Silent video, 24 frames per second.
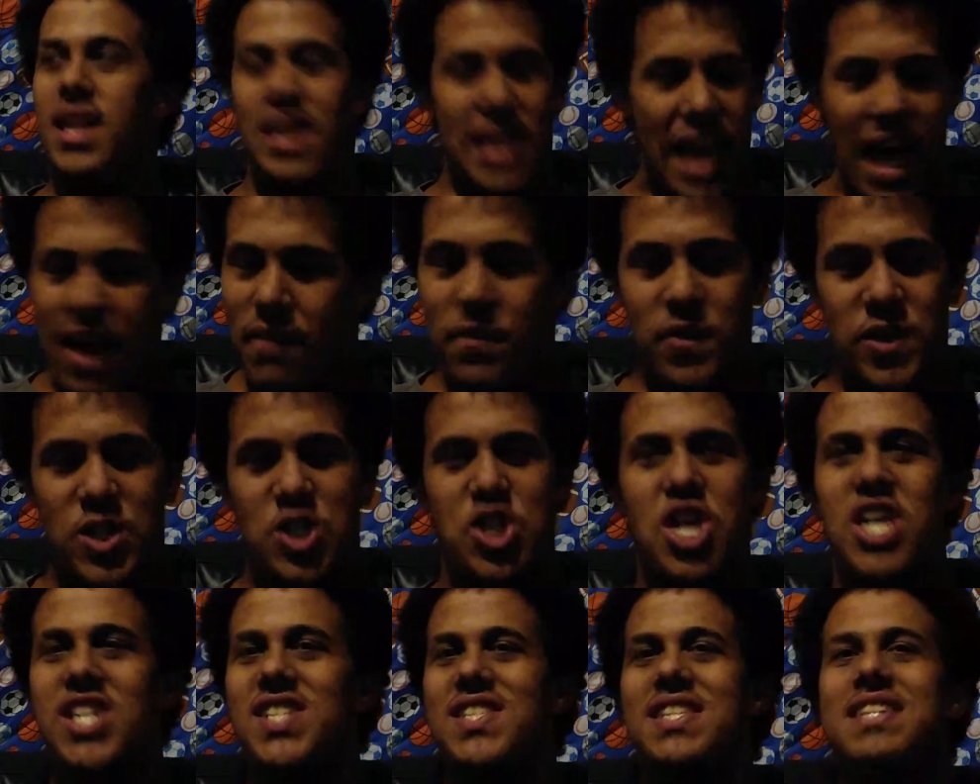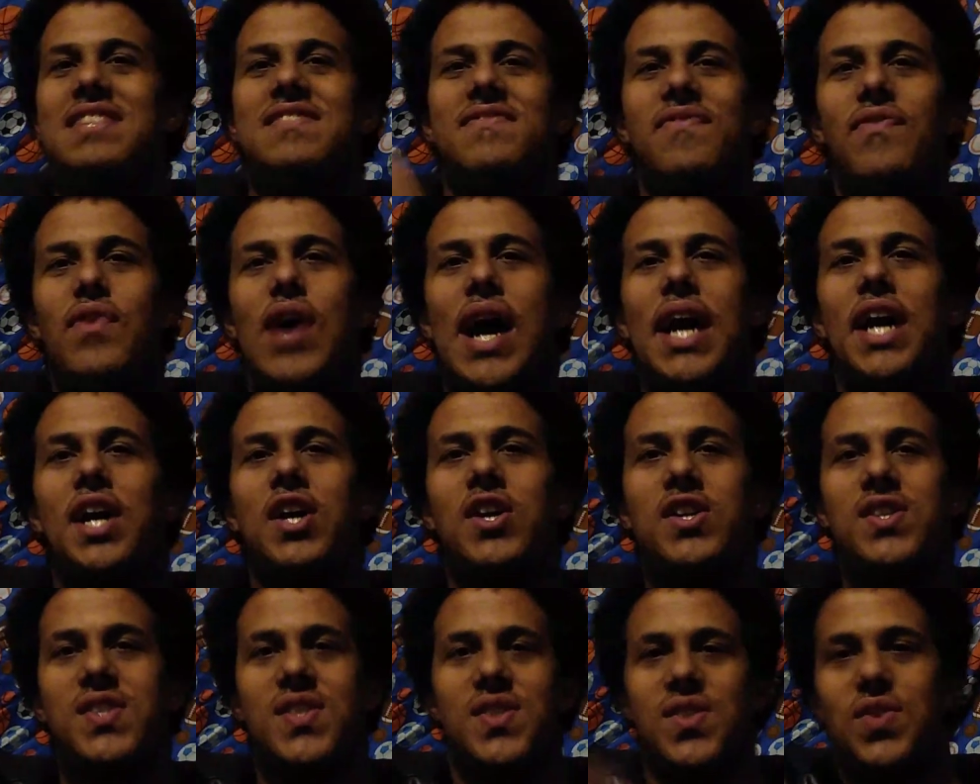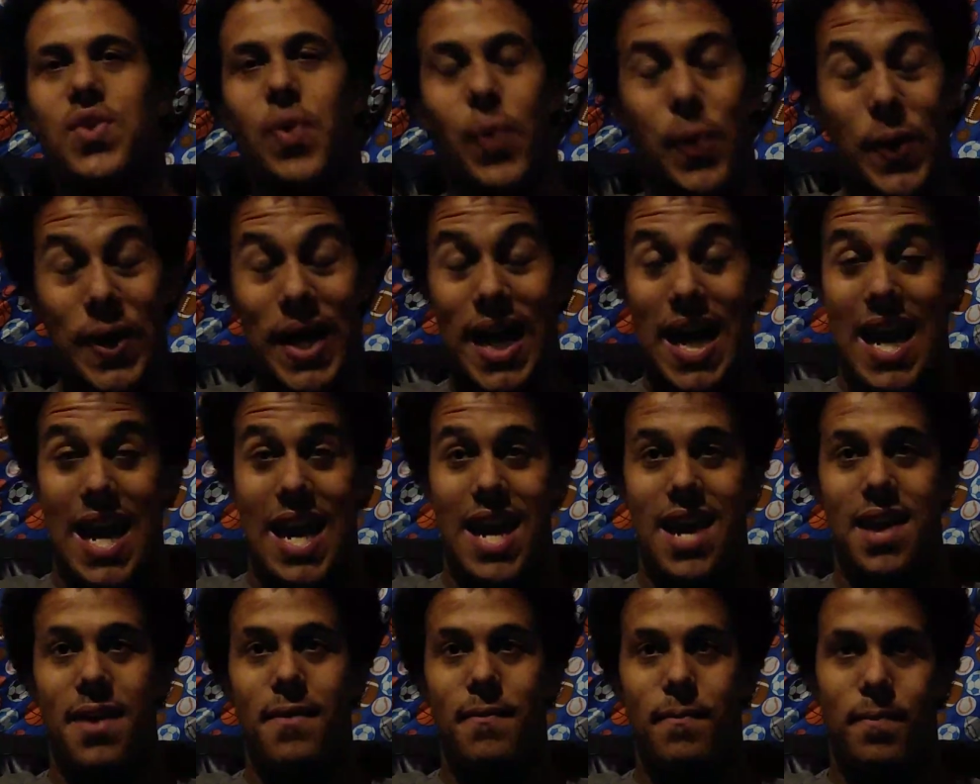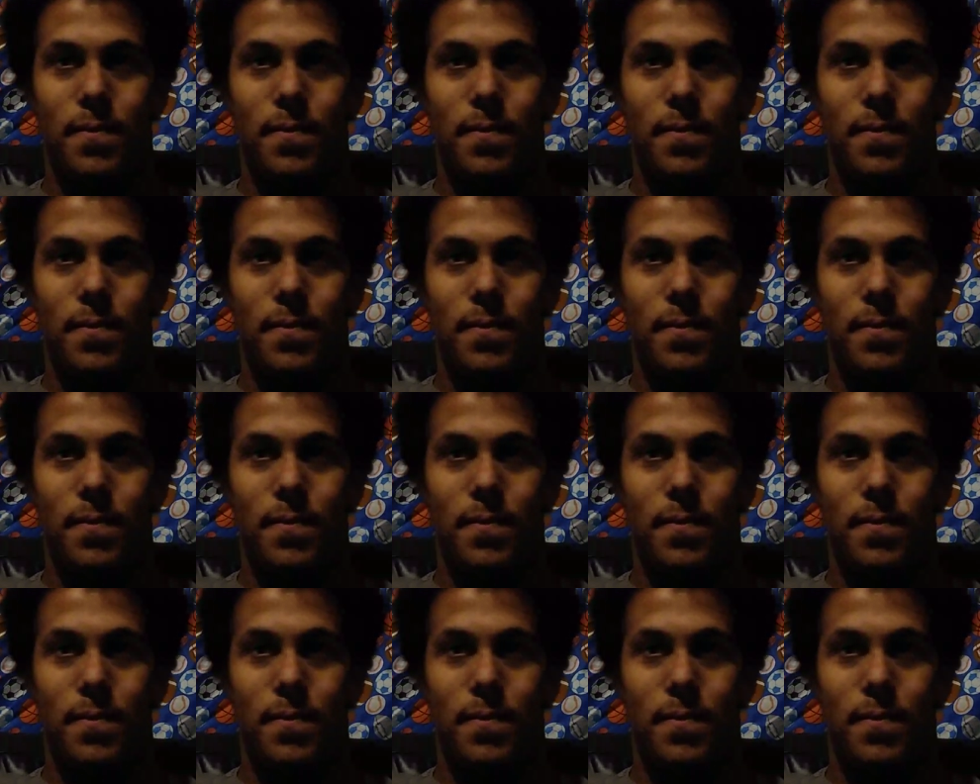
Now for Justice Fighters 3.